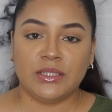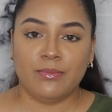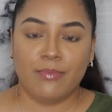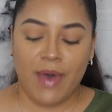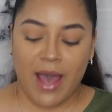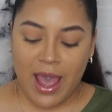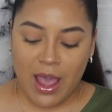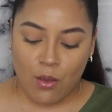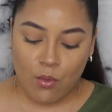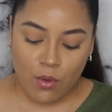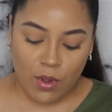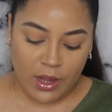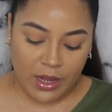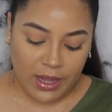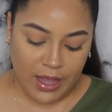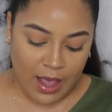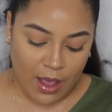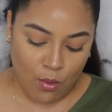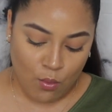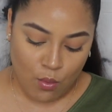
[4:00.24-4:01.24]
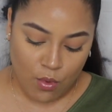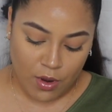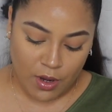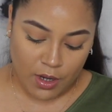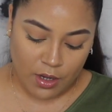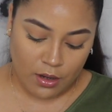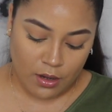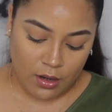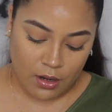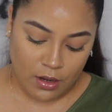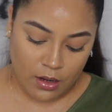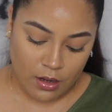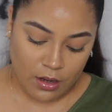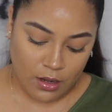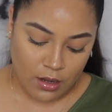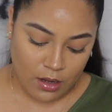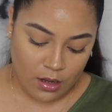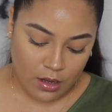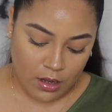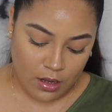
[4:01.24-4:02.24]
it's buy one, get one,
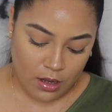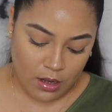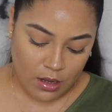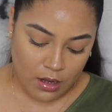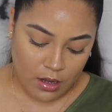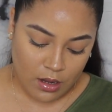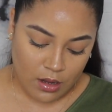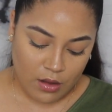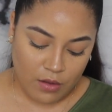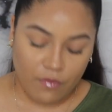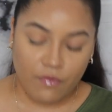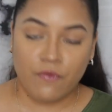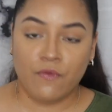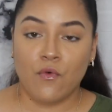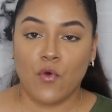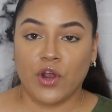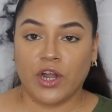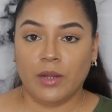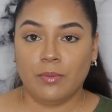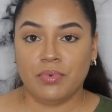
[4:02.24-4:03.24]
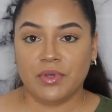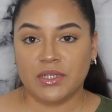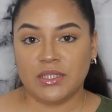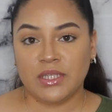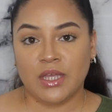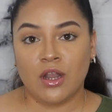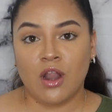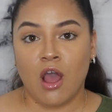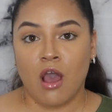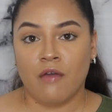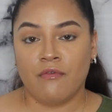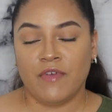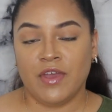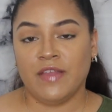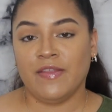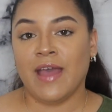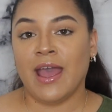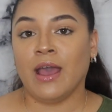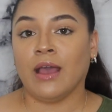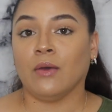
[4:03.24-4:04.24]
40% off.
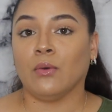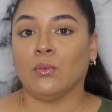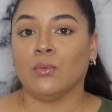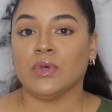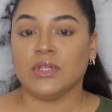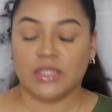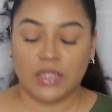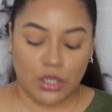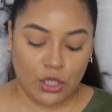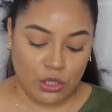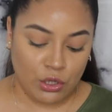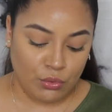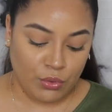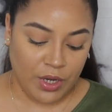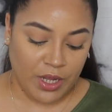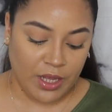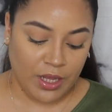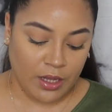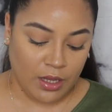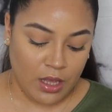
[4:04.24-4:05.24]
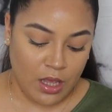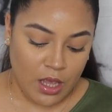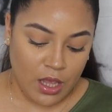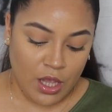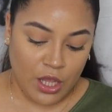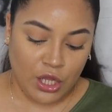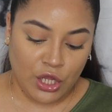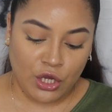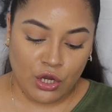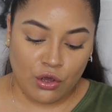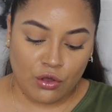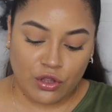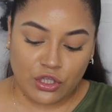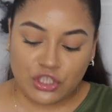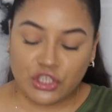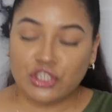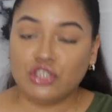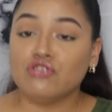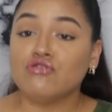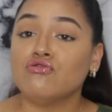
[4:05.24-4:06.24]
And that was including, you know,
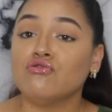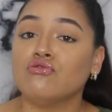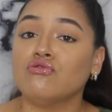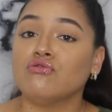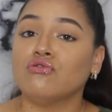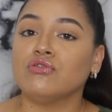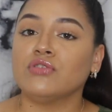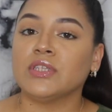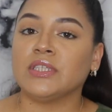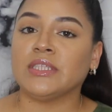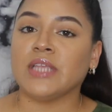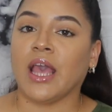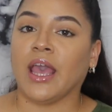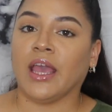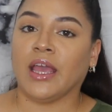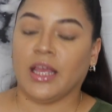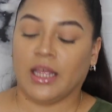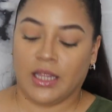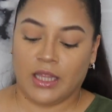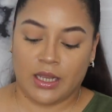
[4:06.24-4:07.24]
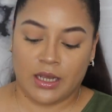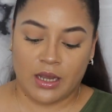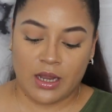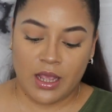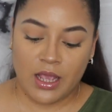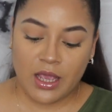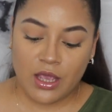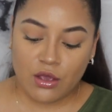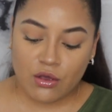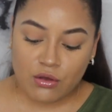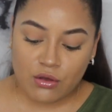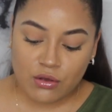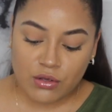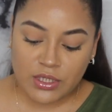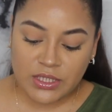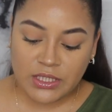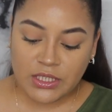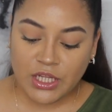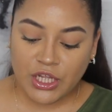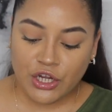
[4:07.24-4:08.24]
the shoes and
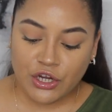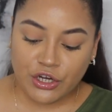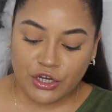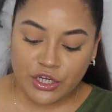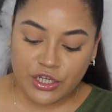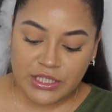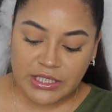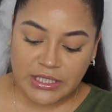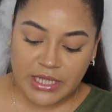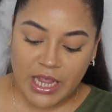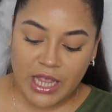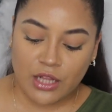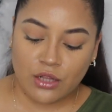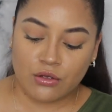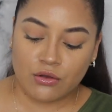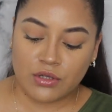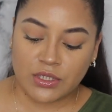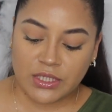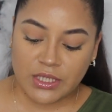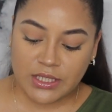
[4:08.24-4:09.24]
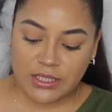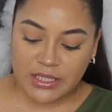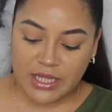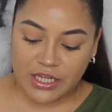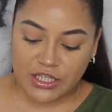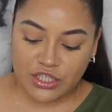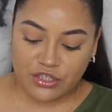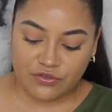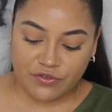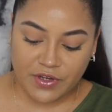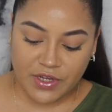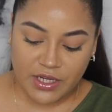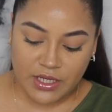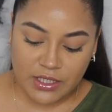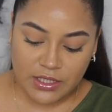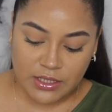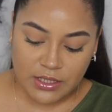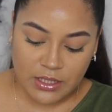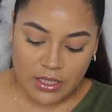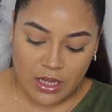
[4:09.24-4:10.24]
heels, sneakers, sandals,
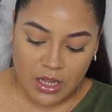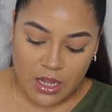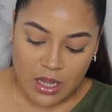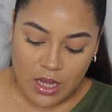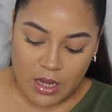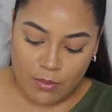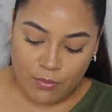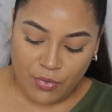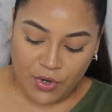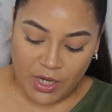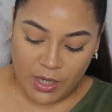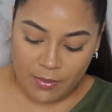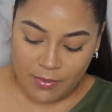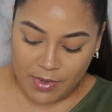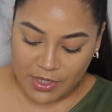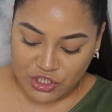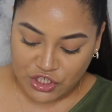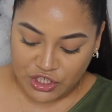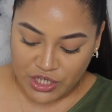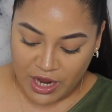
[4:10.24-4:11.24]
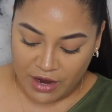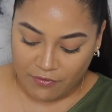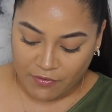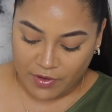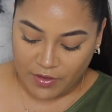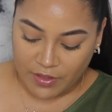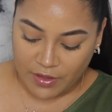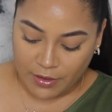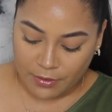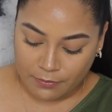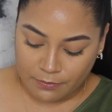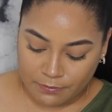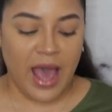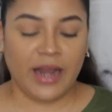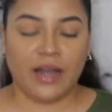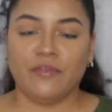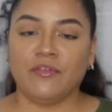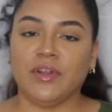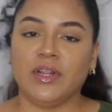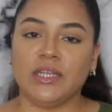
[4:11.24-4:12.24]
accessories, pretty much everything.
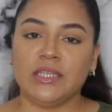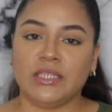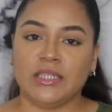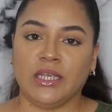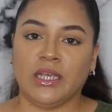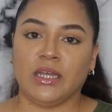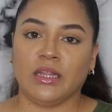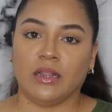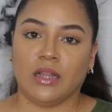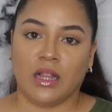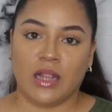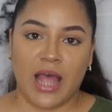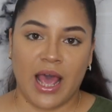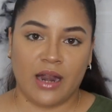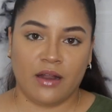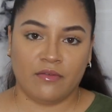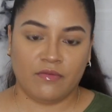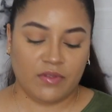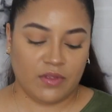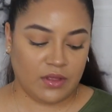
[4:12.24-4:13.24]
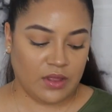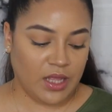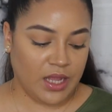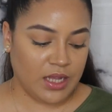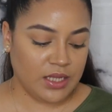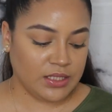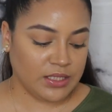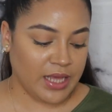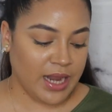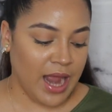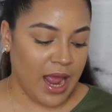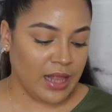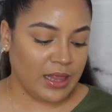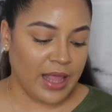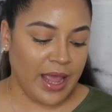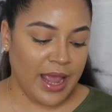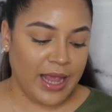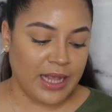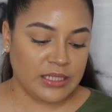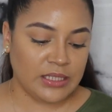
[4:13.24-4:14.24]
I didn't really see a lot of things that I
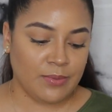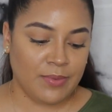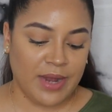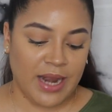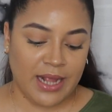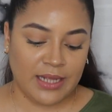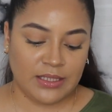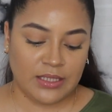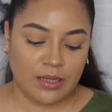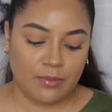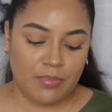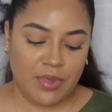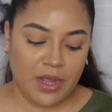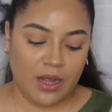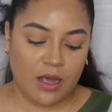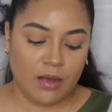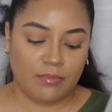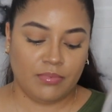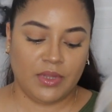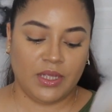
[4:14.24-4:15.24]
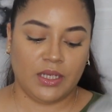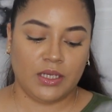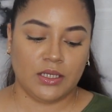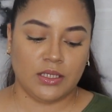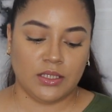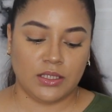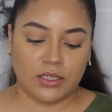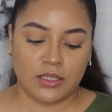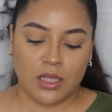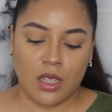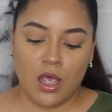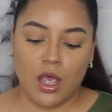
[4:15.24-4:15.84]
liked, but I did pick up these